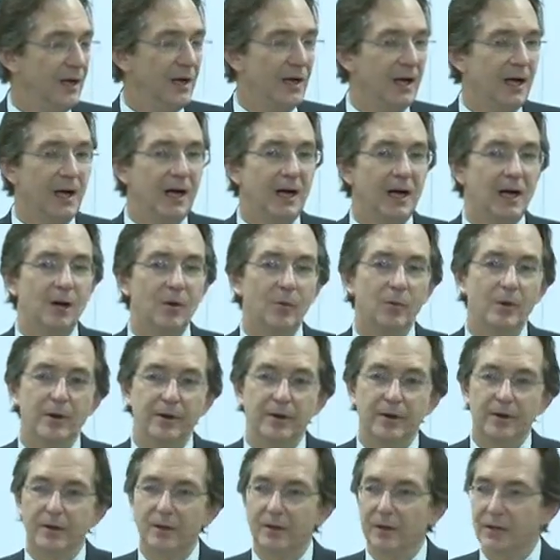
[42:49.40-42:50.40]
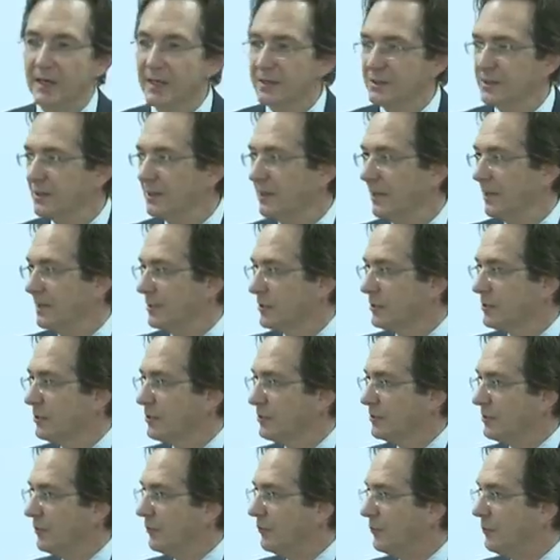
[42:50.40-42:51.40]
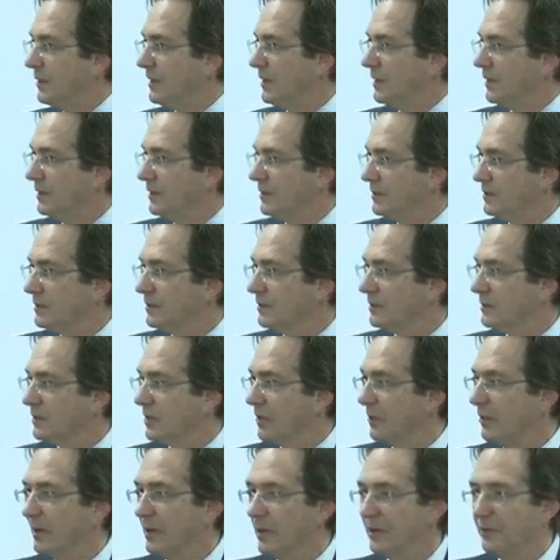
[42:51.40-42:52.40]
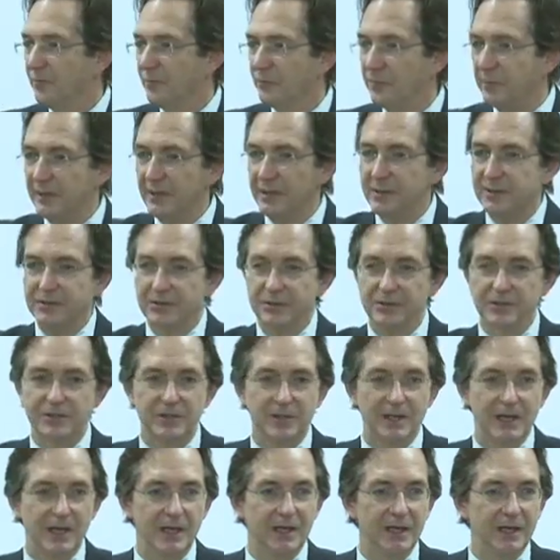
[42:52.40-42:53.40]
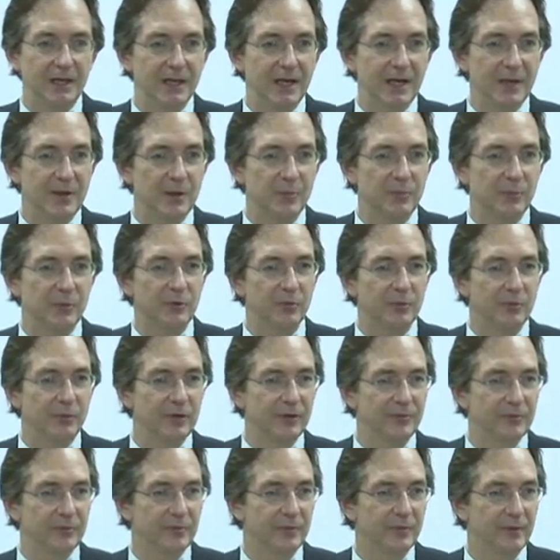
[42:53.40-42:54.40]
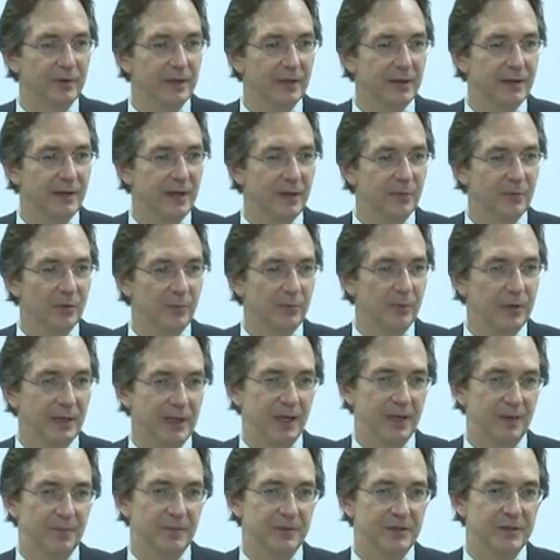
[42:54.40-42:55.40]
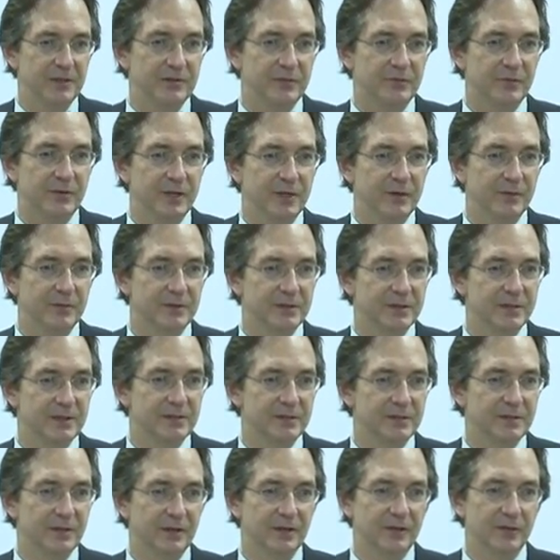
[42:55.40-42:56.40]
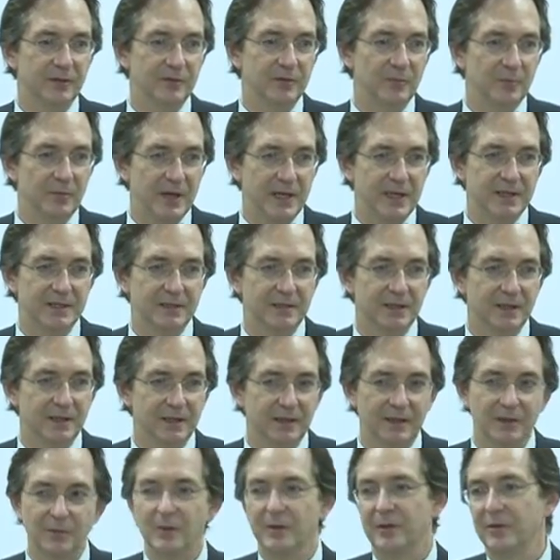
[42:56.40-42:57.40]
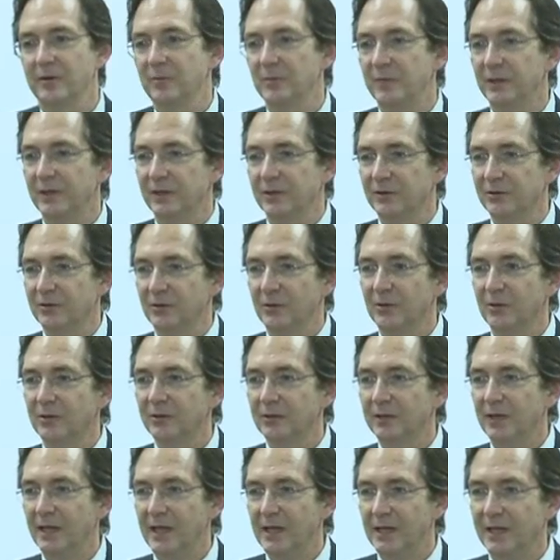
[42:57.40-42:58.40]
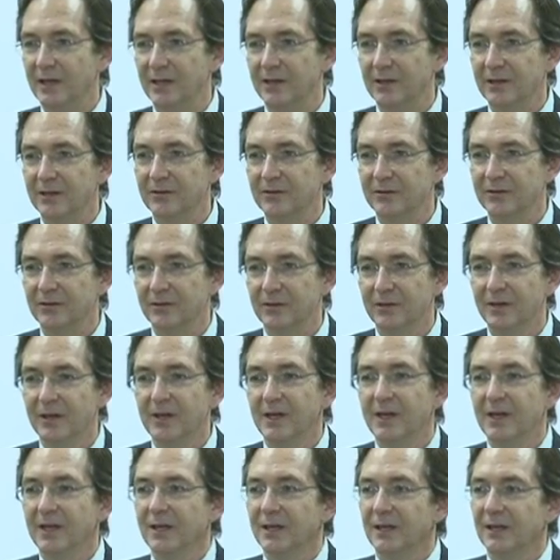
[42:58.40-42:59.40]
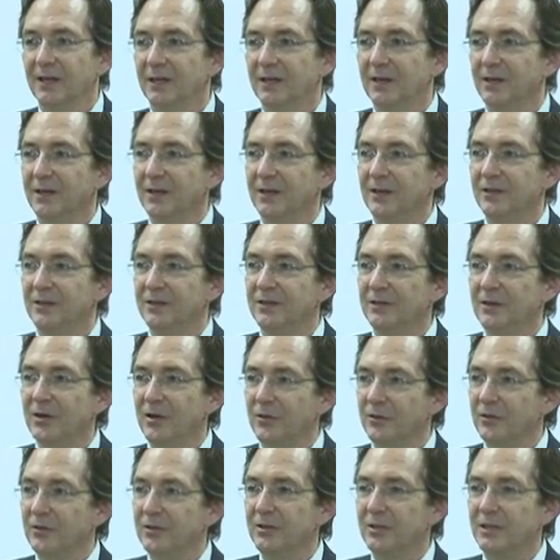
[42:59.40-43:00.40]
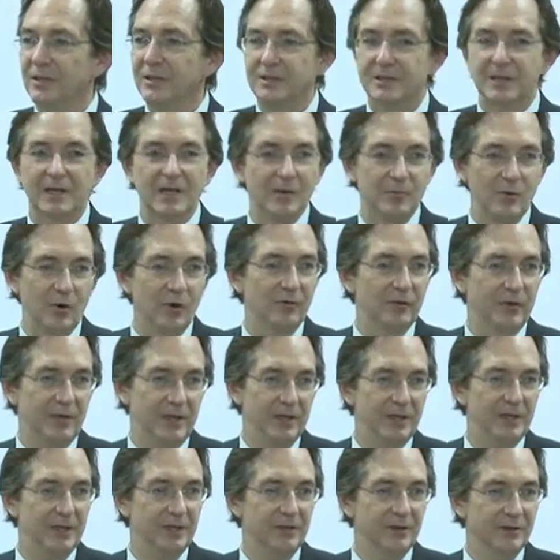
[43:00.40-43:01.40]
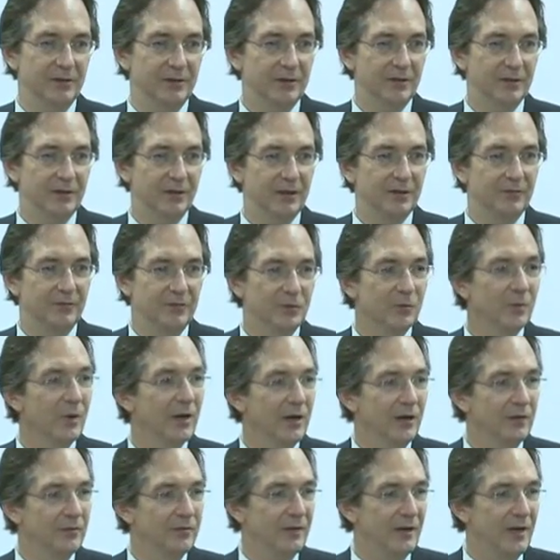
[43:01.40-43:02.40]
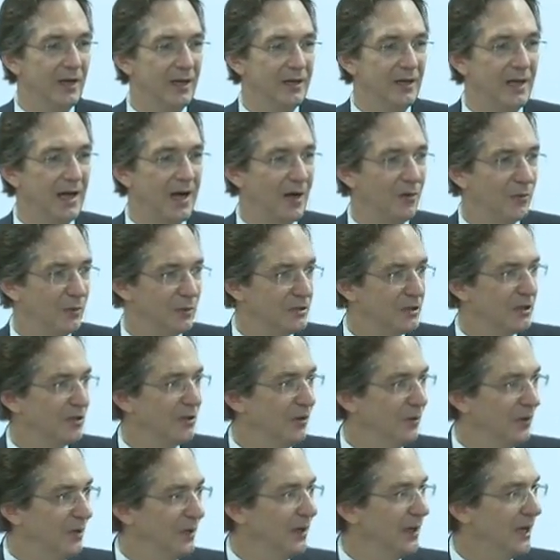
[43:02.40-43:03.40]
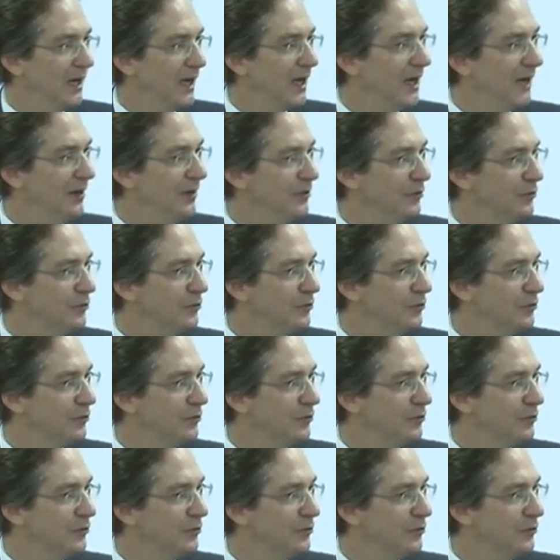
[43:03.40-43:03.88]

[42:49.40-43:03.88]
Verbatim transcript: uh, where there are less clusters of bees. And so if bees are standing on the periphery, they will pick up these frequency signals. And basically what they're being told is, you know, you need to come over here if you want to find out what's going on.